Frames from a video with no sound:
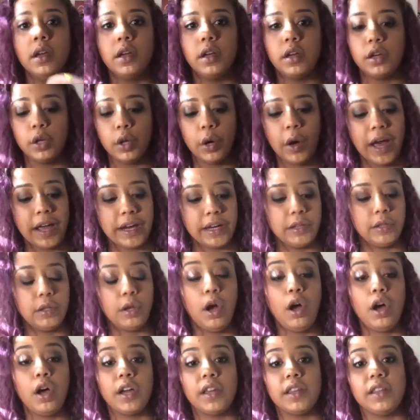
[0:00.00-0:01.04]
you know, at a
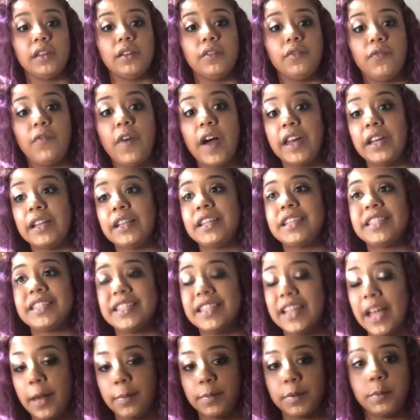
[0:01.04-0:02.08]
dog, and then it finally
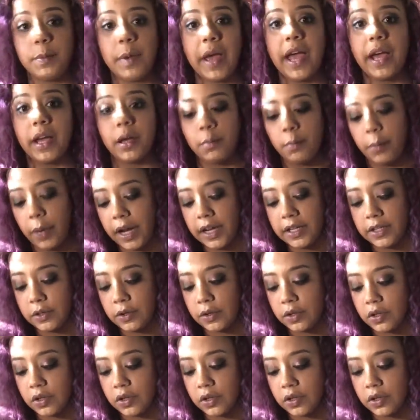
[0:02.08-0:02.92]
snaps back and bites you,